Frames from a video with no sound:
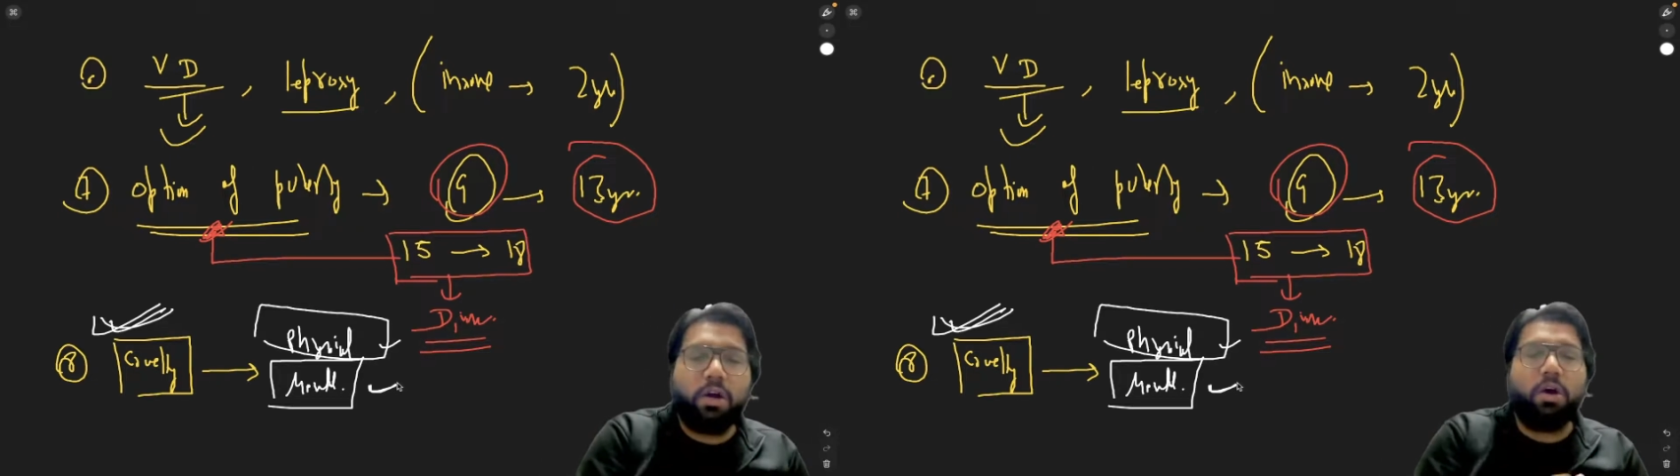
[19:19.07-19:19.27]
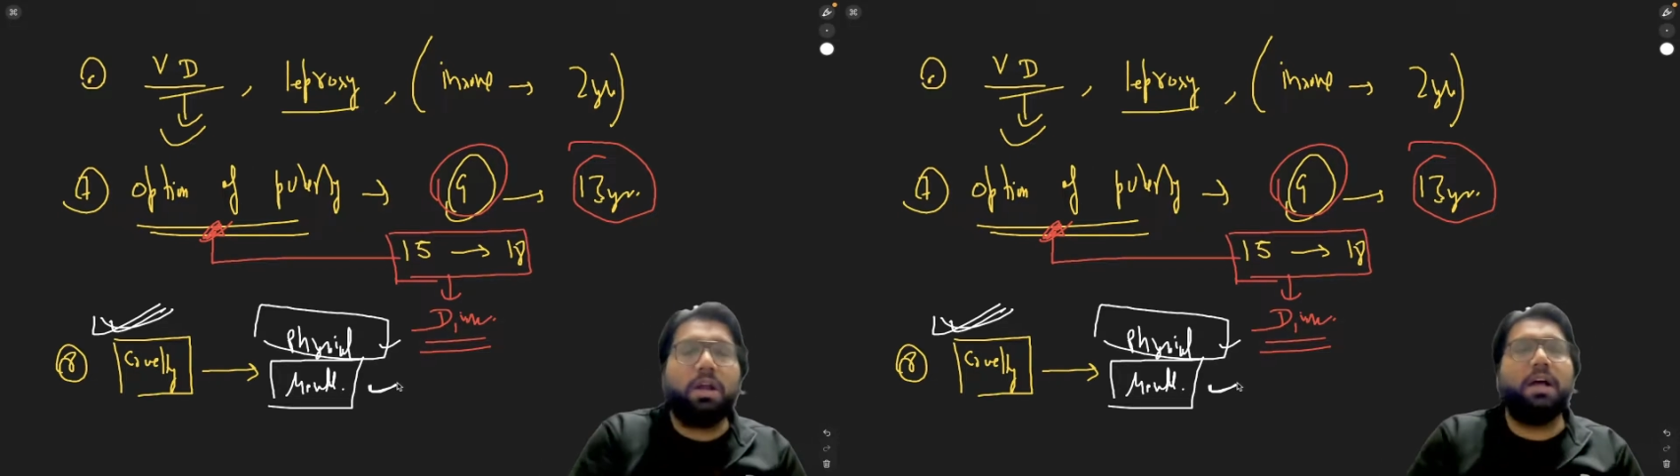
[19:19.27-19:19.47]

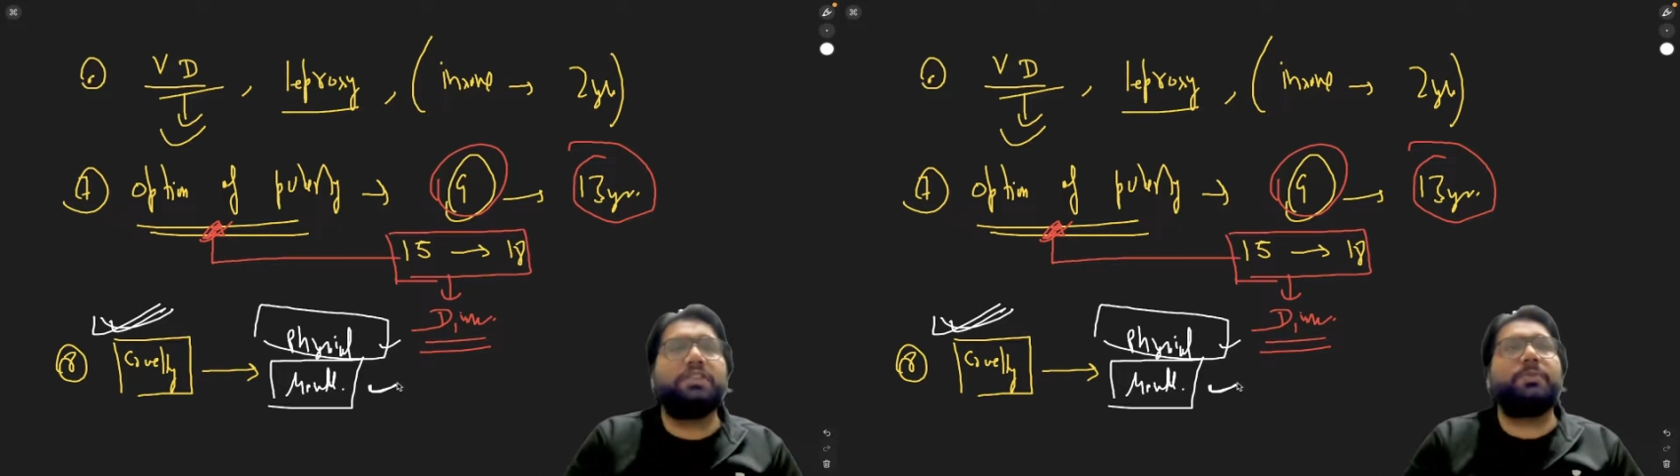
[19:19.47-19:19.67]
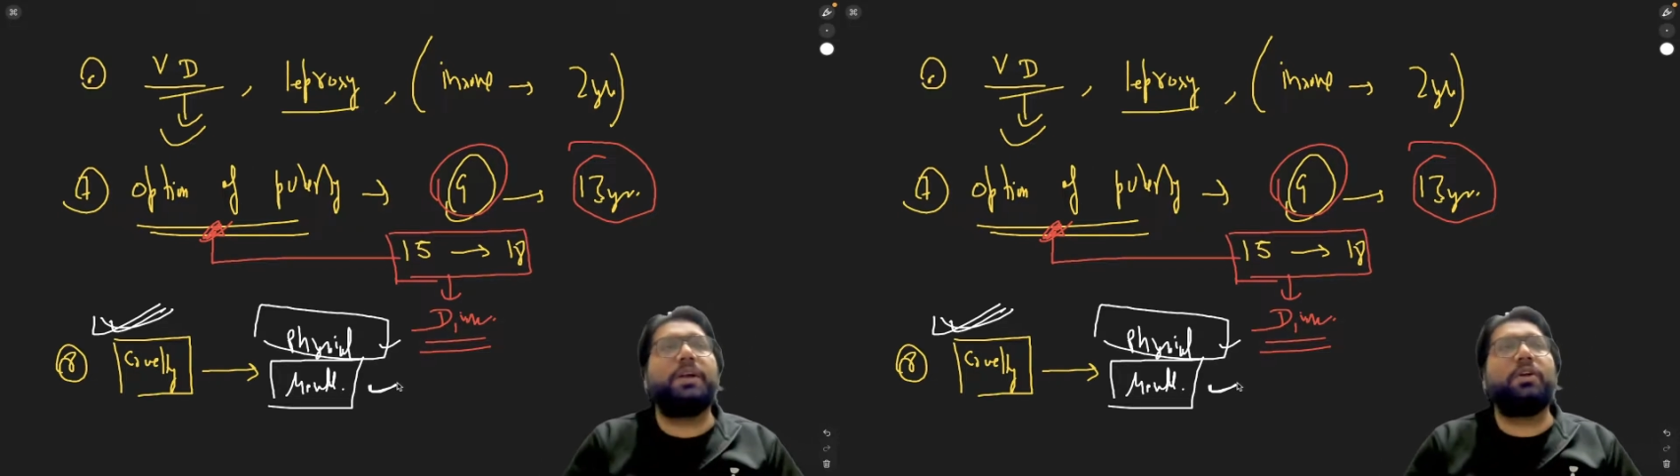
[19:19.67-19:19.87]
or
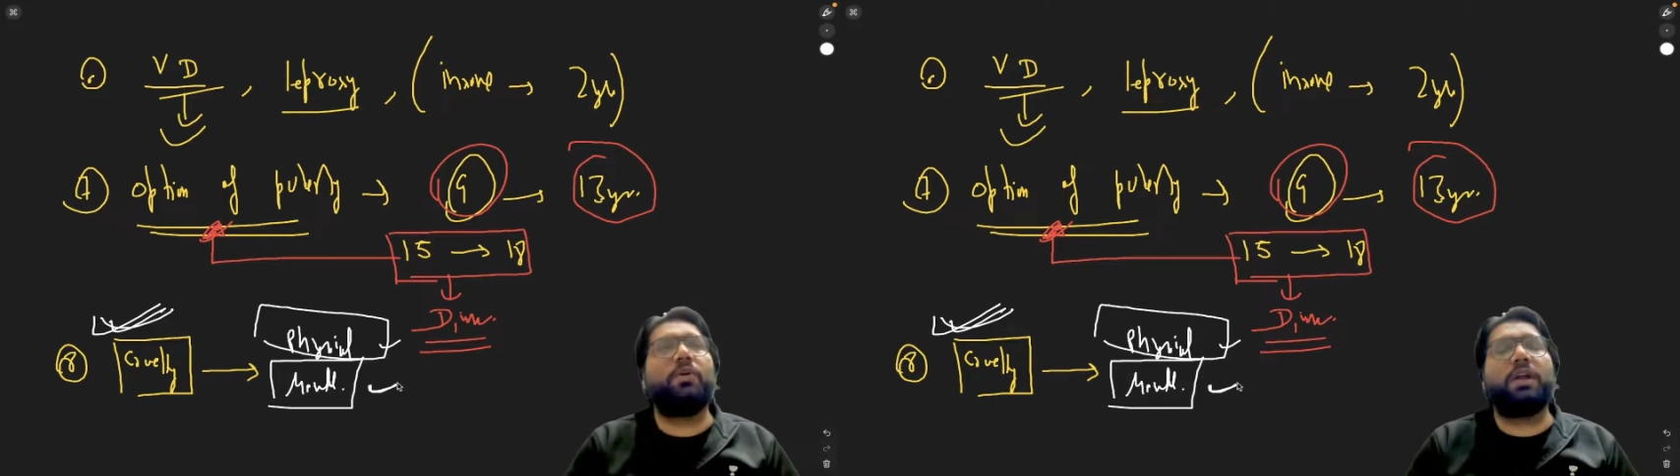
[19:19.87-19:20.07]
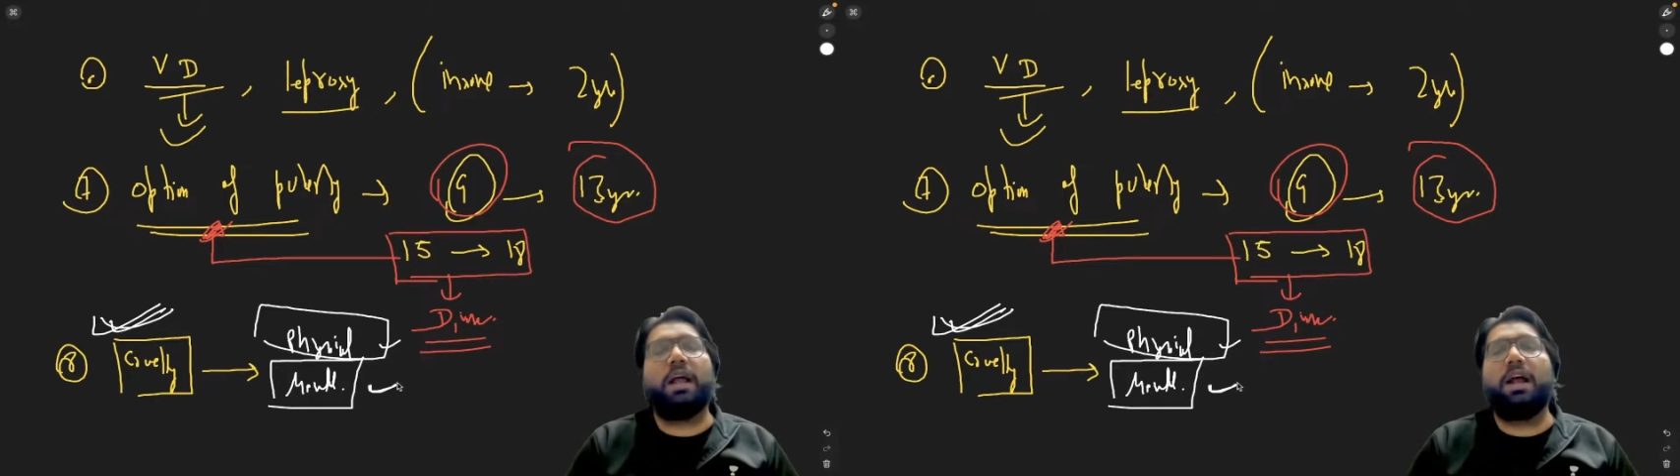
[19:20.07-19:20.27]
husband
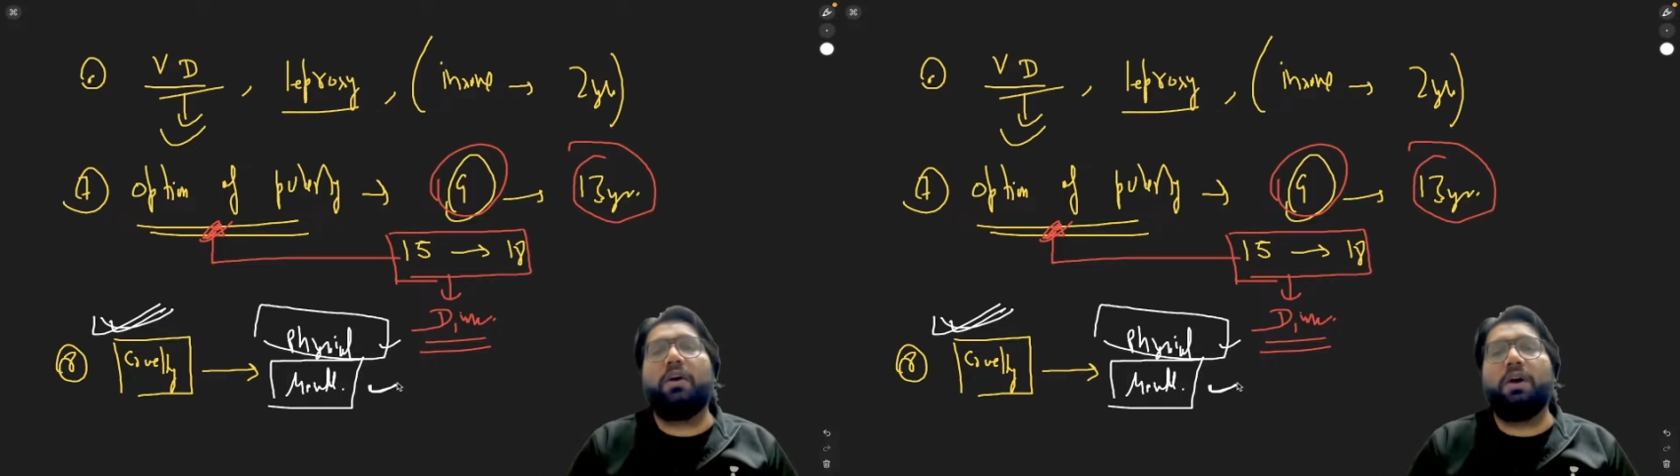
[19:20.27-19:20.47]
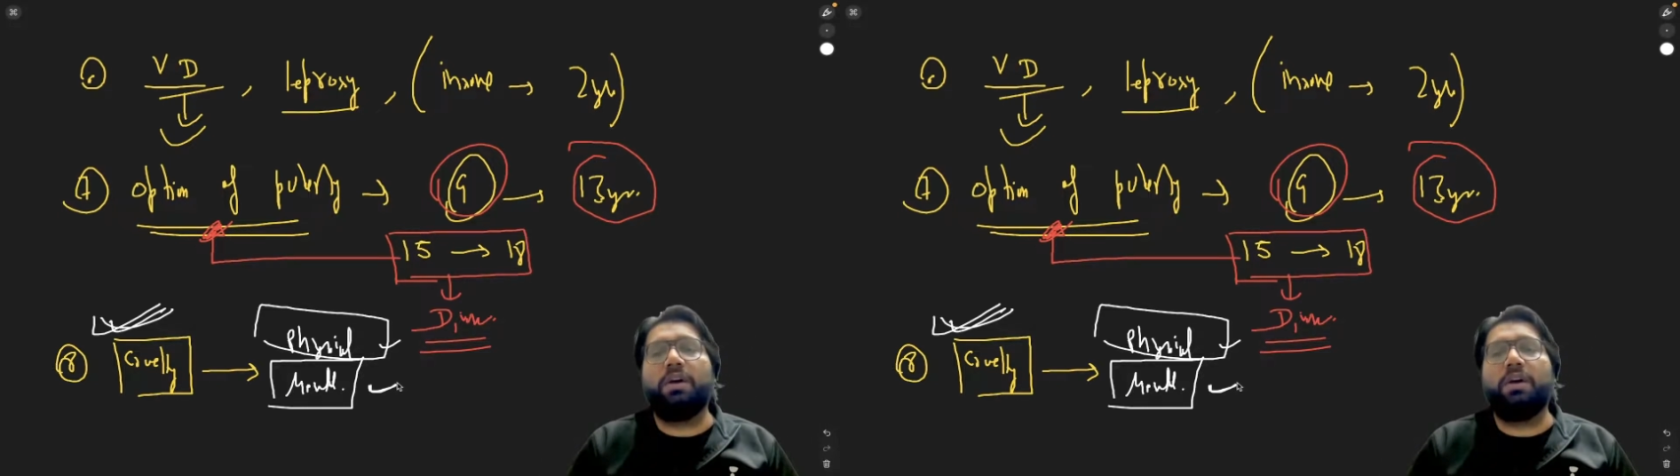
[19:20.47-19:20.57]
don't allow